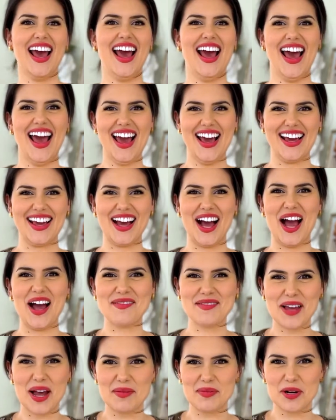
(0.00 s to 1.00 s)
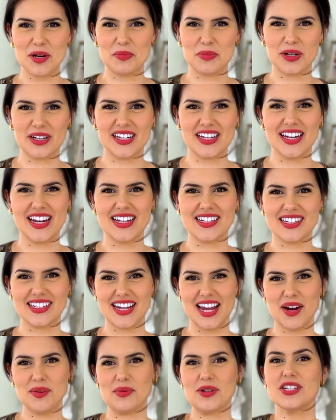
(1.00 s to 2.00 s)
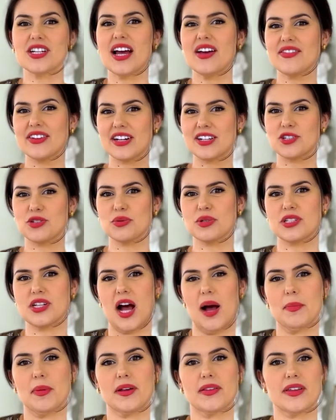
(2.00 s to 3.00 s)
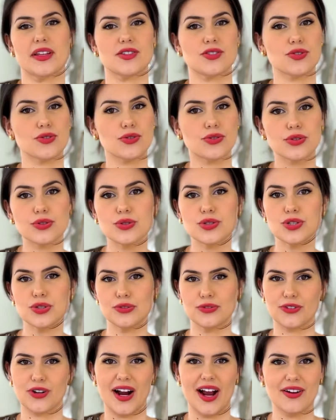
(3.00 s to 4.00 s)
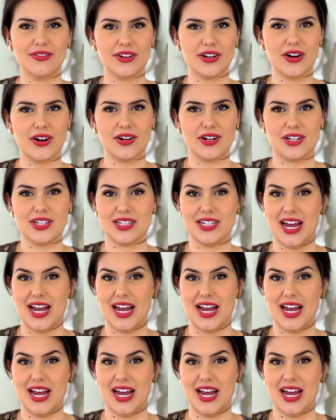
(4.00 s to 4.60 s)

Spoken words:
Hey, I'm Gabrielle Brickey, and today we're diving into a topic that's crucial for every artist to